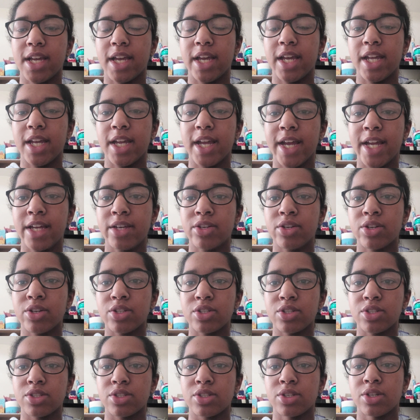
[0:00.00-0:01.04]
it
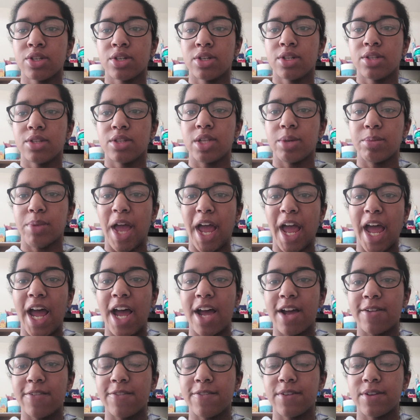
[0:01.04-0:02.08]
hinders the
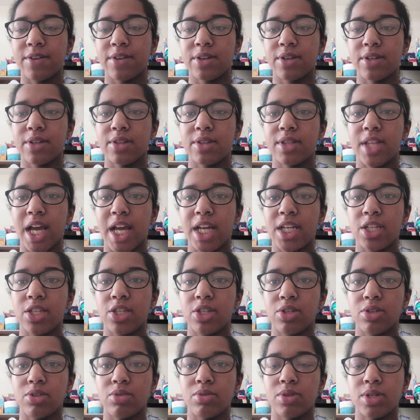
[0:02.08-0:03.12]
path that
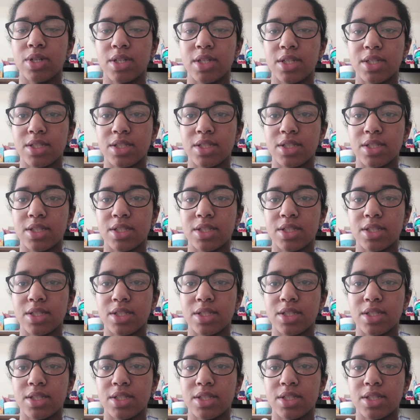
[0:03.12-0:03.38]
you